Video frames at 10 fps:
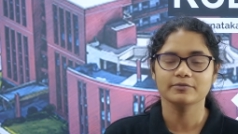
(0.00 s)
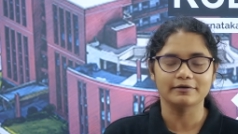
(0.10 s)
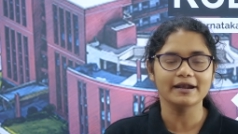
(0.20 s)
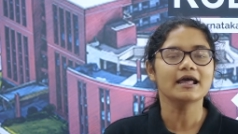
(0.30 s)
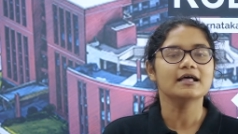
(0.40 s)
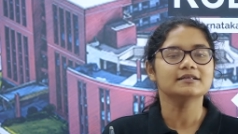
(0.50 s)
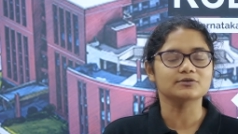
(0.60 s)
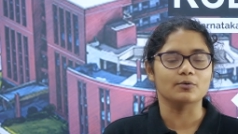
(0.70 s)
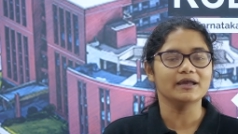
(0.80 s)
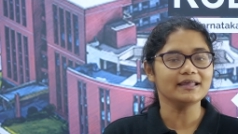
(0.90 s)
right
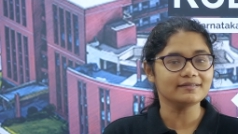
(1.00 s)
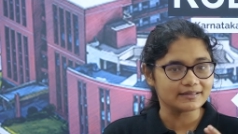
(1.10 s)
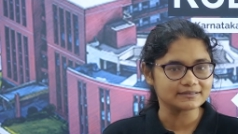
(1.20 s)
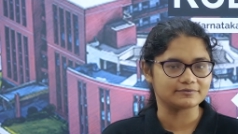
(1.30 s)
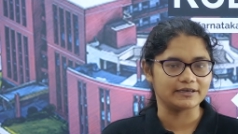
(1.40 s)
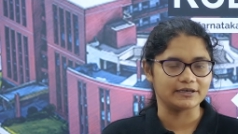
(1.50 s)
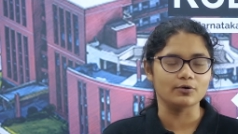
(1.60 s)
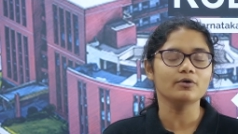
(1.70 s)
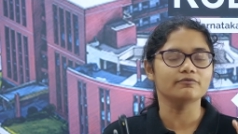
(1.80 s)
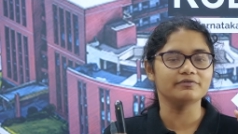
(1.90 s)
so in this
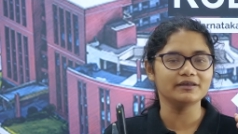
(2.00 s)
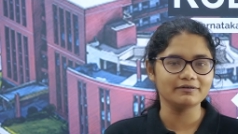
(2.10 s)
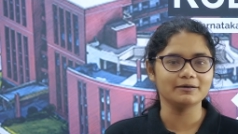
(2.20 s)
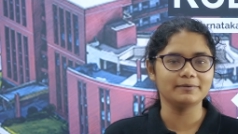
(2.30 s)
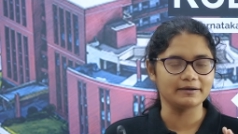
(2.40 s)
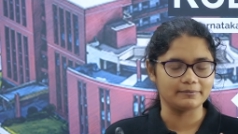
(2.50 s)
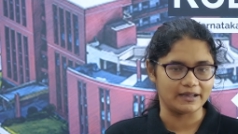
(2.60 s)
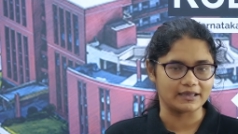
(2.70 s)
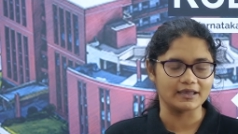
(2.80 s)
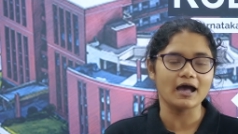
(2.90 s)
video we will be
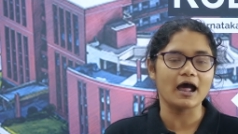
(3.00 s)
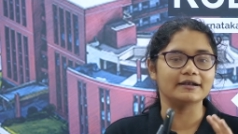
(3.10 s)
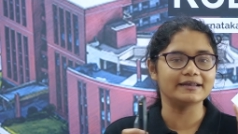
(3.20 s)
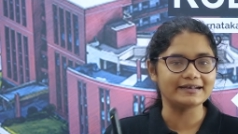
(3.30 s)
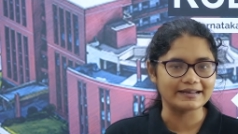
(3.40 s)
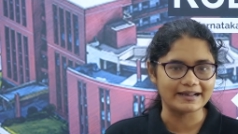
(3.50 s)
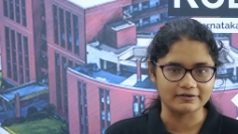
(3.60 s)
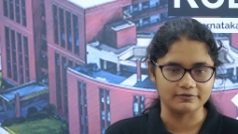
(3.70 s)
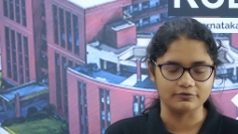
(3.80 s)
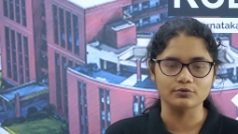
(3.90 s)
making a
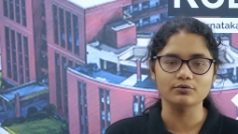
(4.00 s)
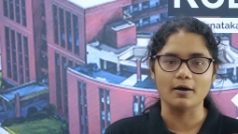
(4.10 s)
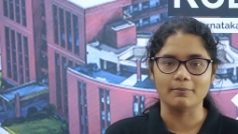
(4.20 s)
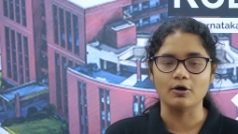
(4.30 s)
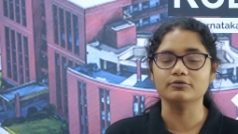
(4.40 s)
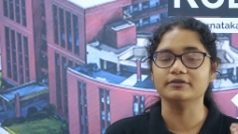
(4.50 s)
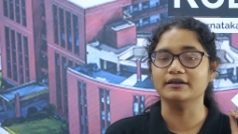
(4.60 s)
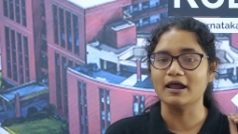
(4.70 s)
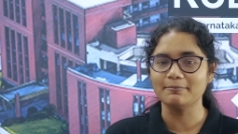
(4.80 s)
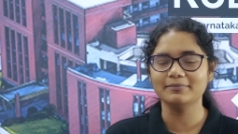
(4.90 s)
detailed review about the
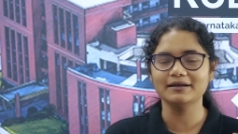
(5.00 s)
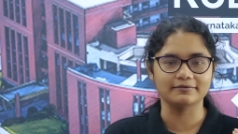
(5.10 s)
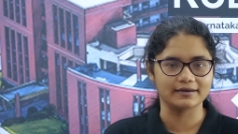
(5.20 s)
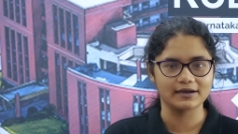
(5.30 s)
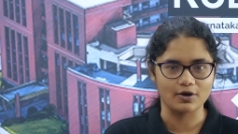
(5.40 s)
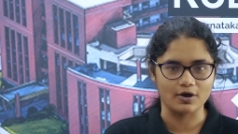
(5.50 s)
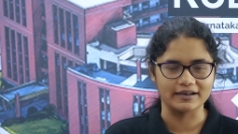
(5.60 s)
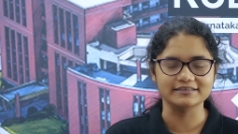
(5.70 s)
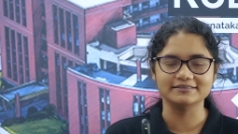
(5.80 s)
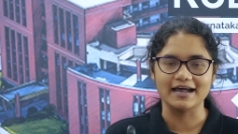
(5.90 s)
number 3
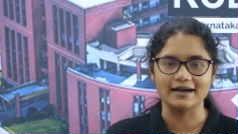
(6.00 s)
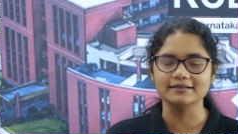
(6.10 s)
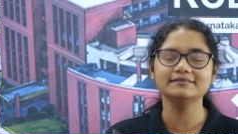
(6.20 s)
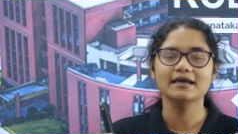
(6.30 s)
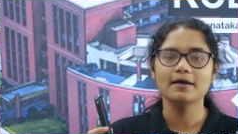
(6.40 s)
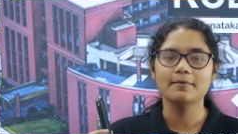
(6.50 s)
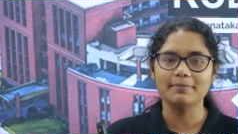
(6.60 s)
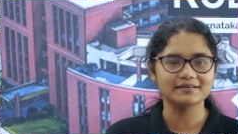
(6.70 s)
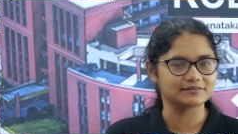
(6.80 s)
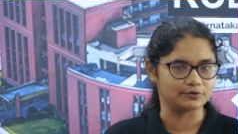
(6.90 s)
college that is
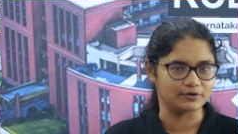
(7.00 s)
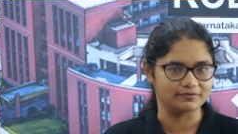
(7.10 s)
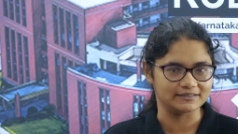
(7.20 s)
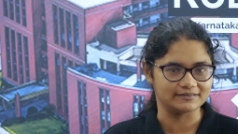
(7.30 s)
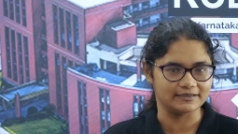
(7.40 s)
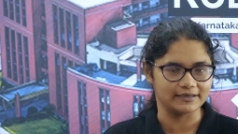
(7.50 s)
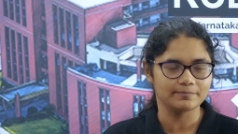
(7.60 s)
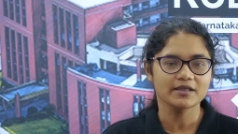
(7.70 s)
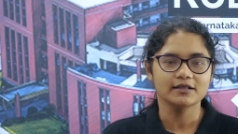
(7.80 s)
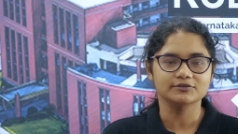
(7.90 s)
PES University.
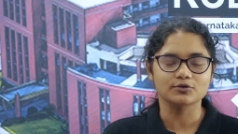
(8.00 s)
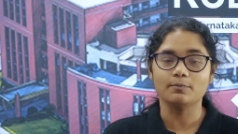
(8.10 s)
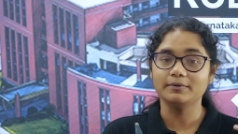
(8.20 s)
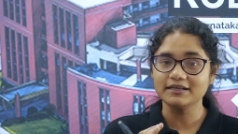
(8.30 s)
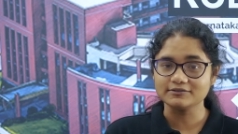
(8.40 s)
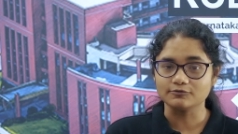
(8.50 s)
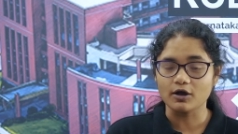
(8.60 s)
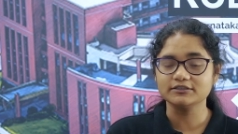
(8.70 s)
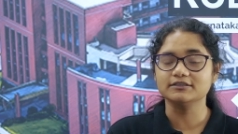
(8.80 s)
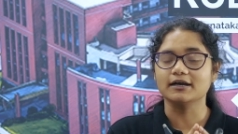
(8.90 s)
So please
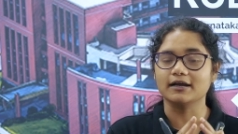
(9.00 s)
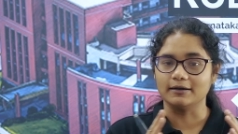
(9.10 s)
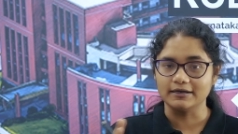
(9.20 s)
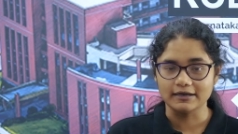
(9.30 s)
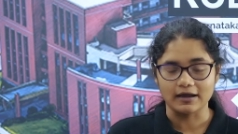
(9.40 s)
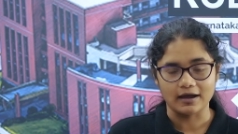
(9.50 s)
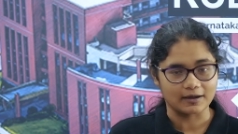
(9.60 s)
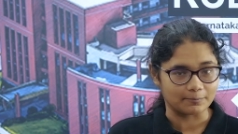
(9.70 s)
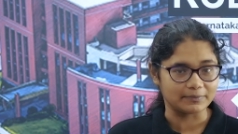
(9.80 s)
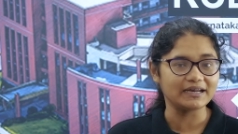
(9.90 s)
watch the uh,
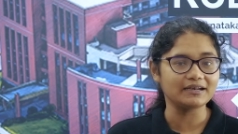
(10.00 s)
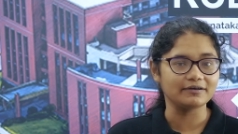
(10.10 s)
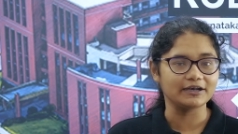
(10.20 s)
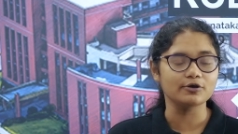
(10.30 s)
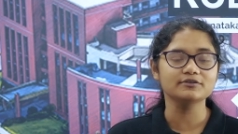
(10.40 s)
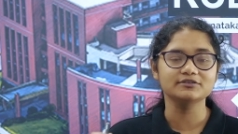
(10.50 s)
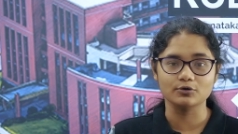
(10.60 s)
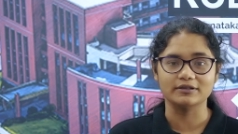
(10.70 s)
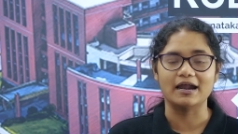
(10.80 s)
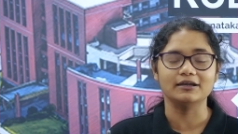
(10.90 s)
complete video
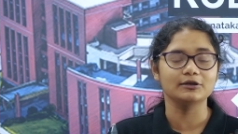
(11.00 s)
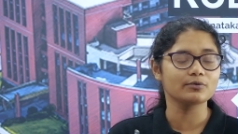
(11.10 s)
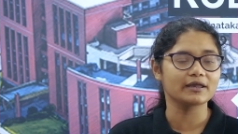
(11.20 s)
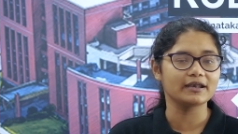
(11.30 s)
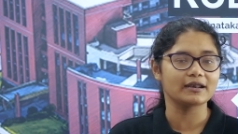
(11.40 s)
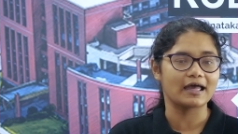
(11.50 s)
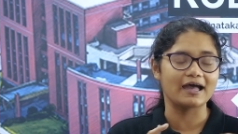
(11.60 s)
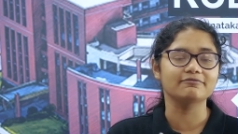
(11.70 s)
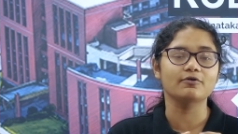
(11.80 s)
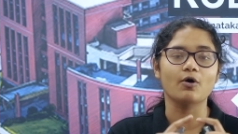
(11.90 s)
so that you can
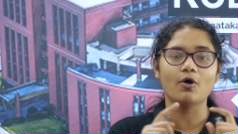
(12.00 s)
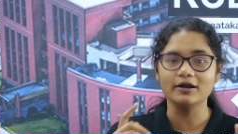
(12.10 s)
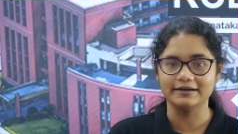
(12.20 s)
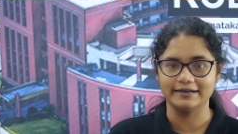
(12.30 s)
have all